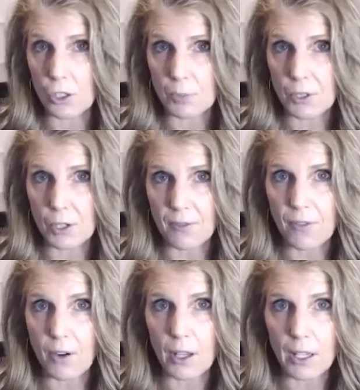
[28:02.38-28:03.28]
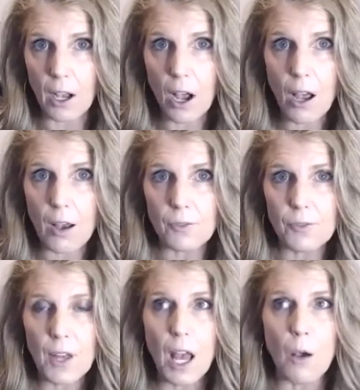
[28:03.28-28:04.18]
start falling off,
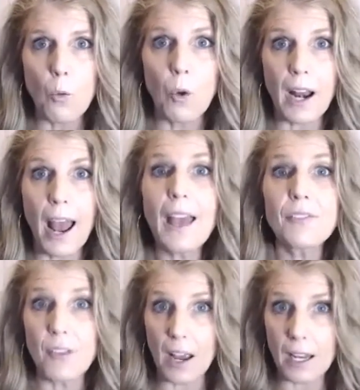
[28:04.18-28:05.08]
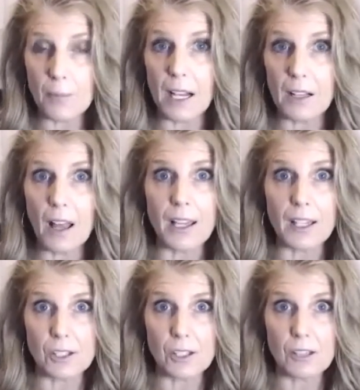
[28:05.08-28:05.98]
what I find my
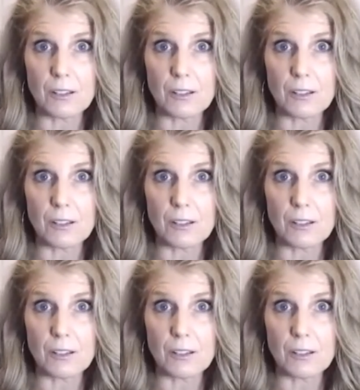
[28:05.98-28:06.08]
clients